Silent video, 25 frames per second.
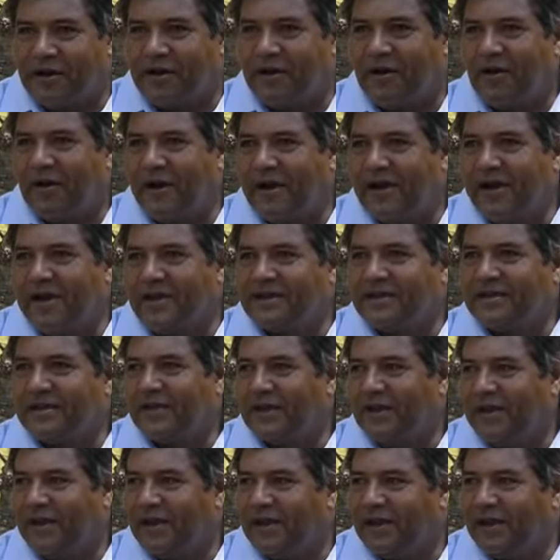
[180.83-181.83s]
Gaia,
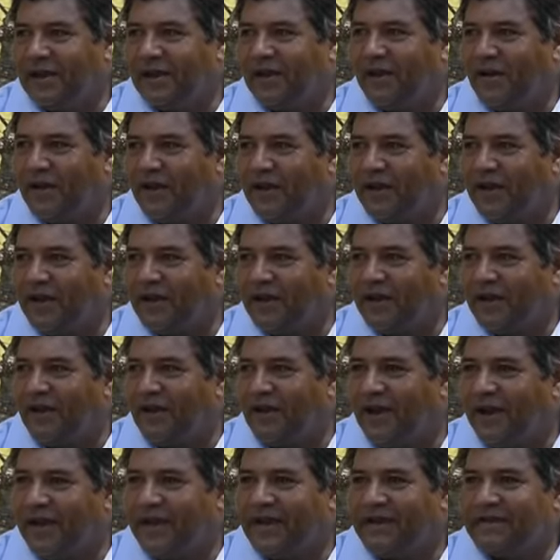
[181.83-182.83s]
tea, Gaia,
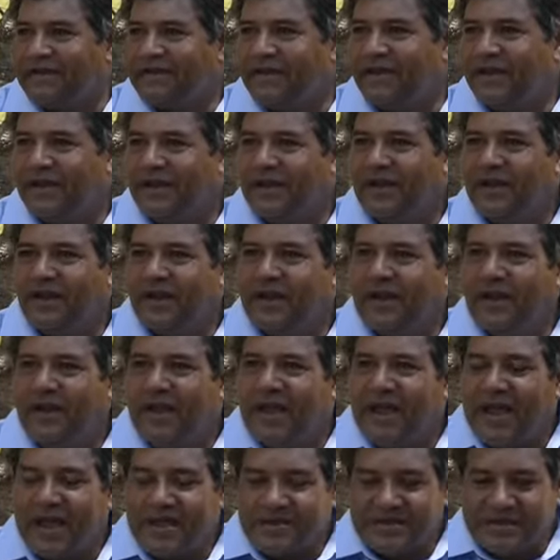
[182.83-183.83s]
Gaia, tea,"
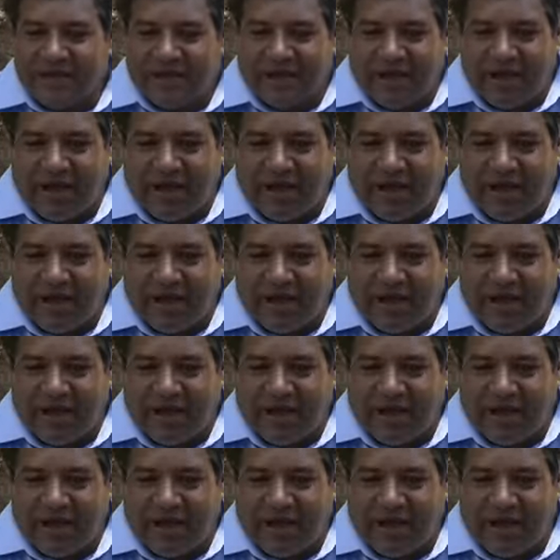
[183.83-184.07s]
as they're